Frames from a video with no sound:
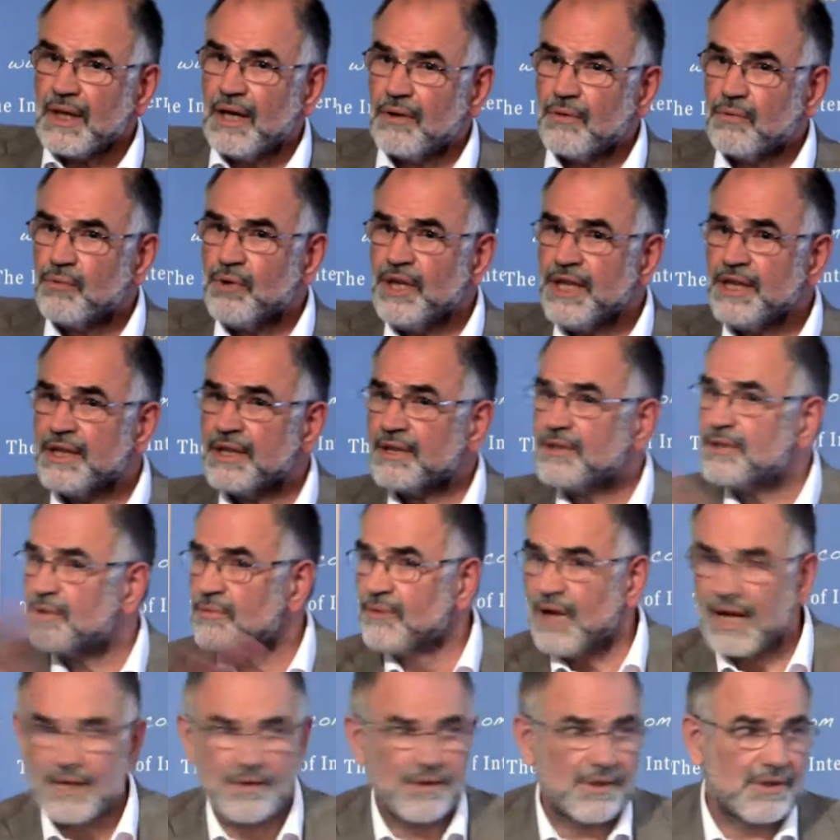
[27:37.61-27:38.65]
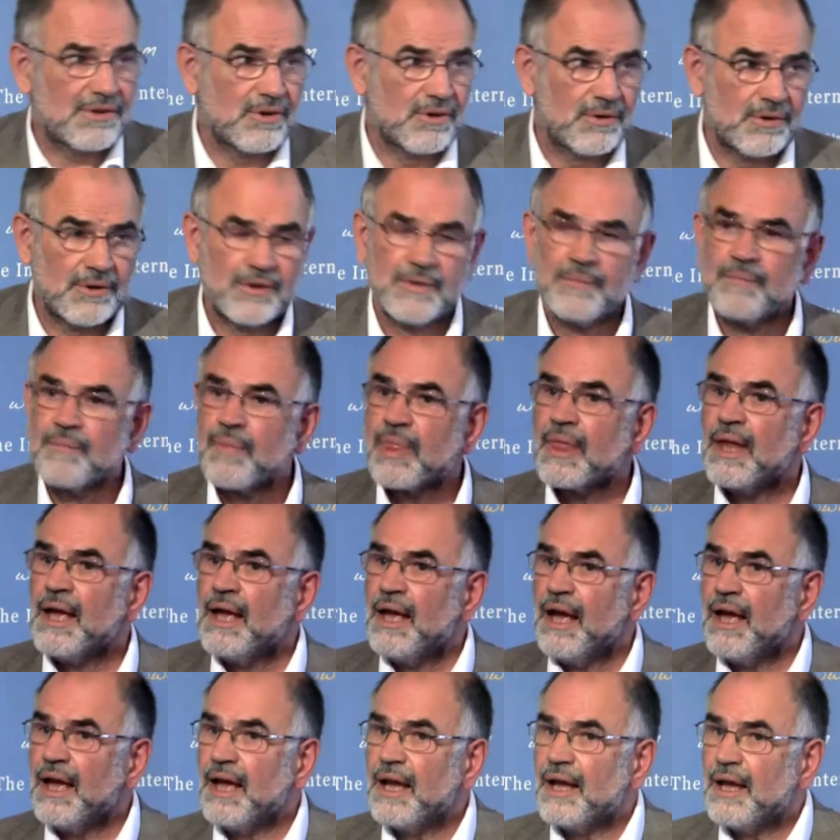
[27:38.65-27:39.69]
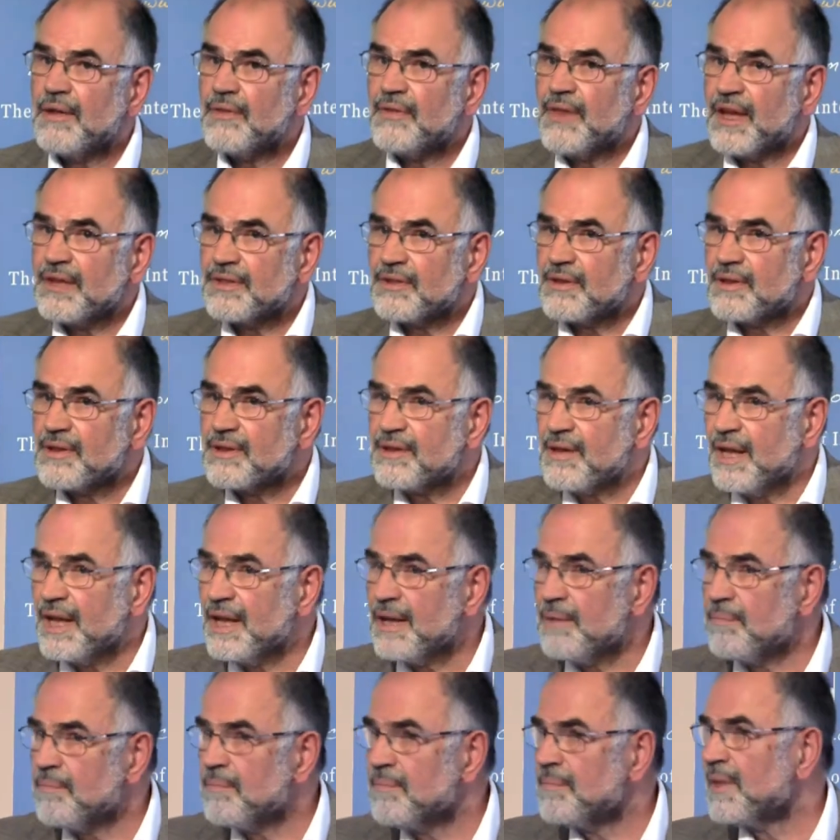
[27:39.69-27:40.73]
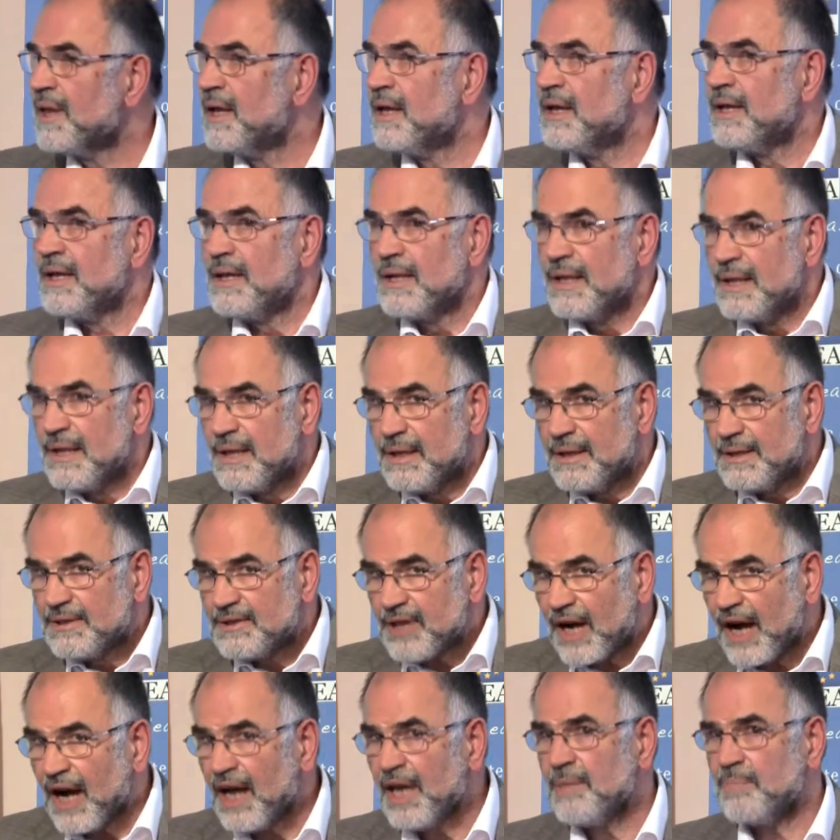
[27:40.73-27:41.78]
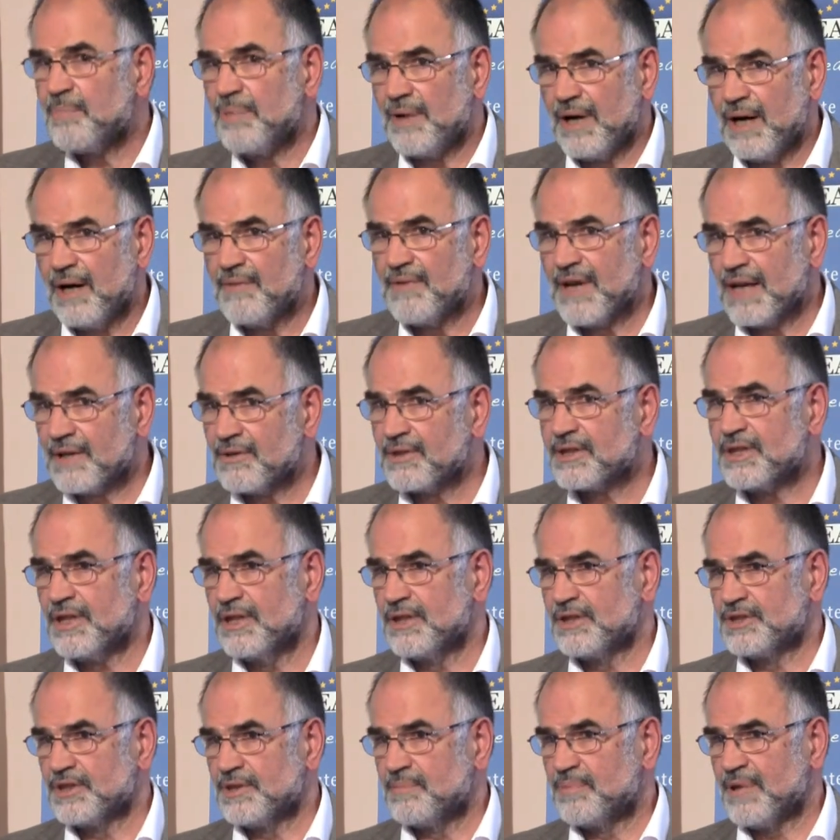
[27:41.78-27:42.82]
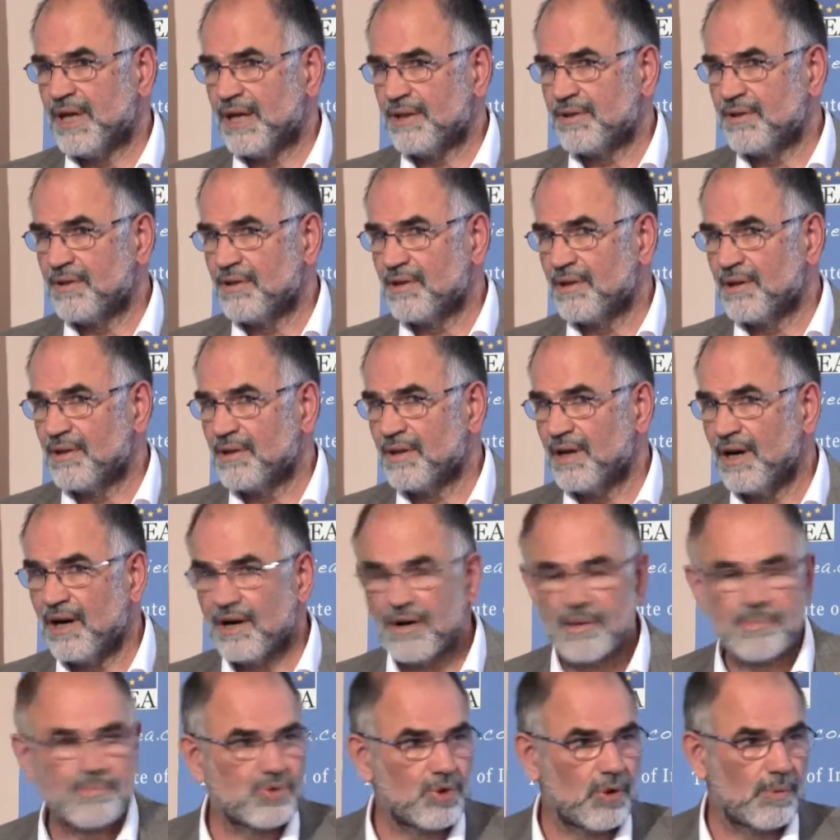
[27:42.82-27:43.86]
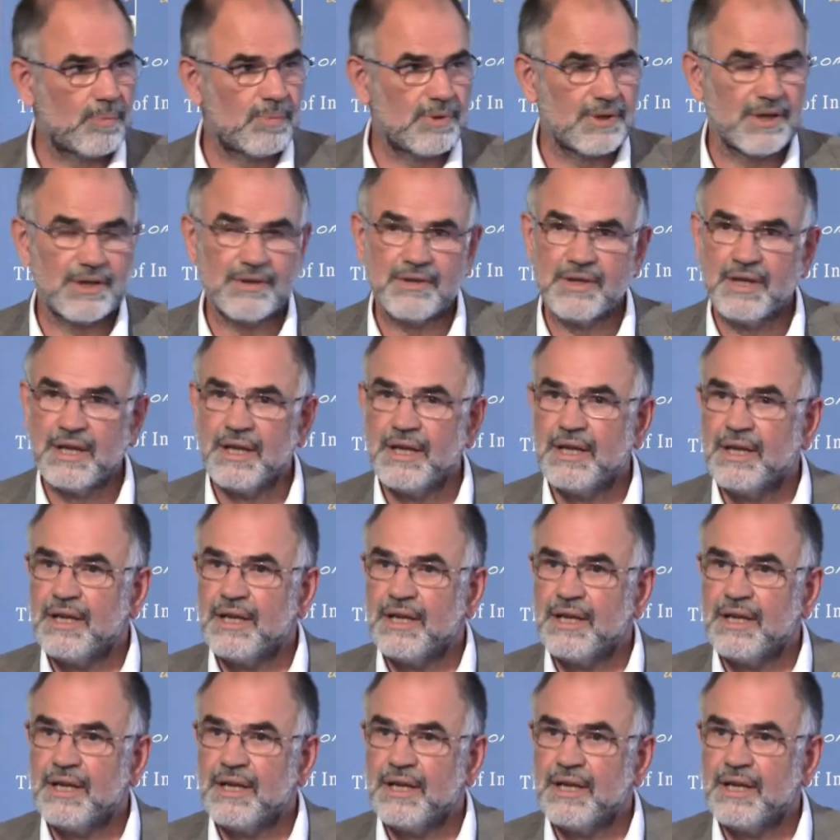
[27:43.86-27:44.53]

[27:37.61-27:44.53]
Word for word: Riga to Roundstone, that the same type of agricultural practices are appropriate